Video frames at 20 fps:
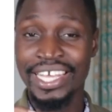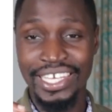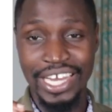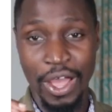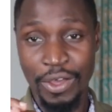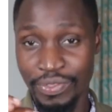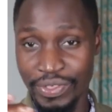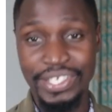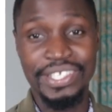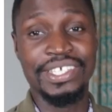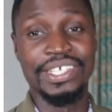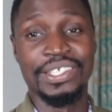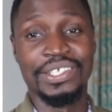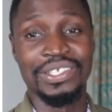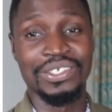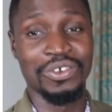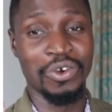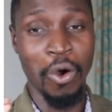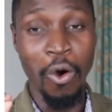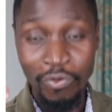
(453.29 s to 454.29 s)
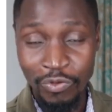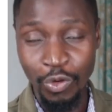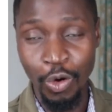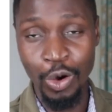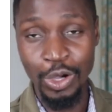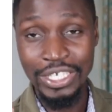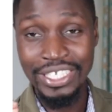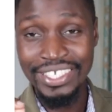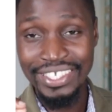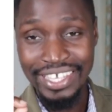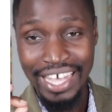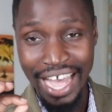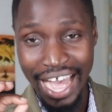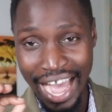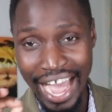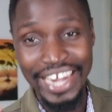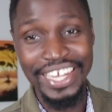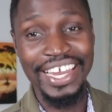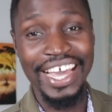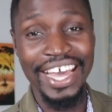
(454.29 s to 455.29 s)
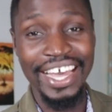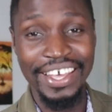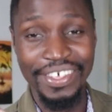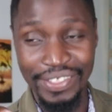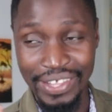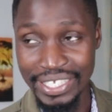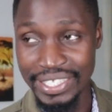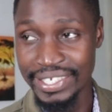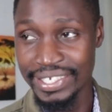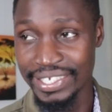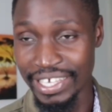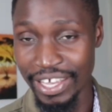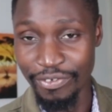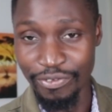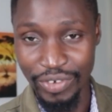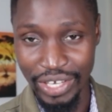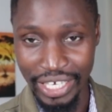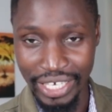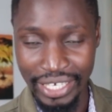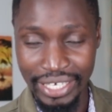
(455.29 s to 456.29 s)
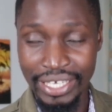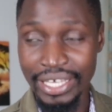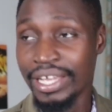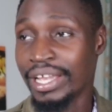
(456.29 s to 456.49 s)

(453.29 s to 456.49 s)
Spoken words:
Now, this is, of course, harder than saving